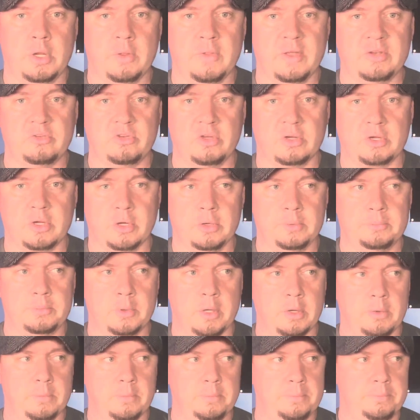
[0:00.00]
They took
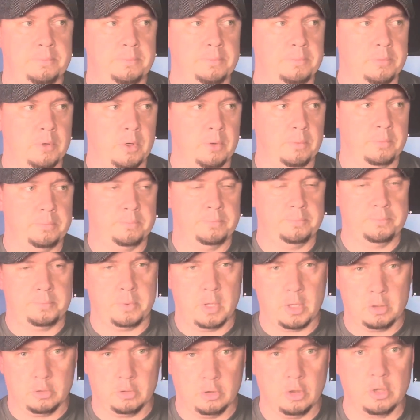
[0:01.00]
a
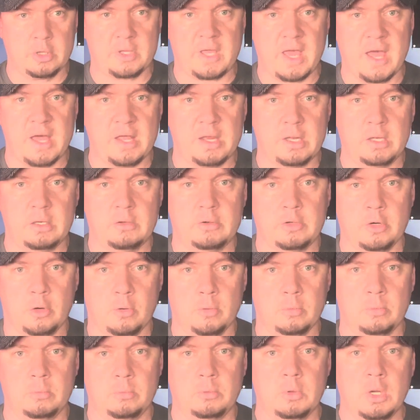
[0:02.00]
look at it
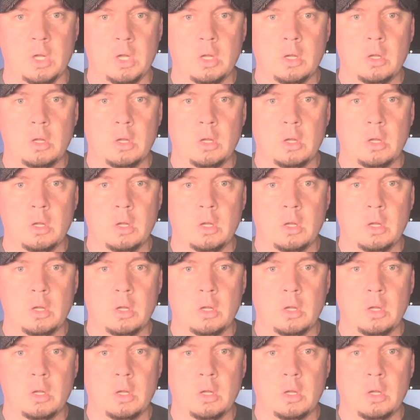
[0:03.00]
on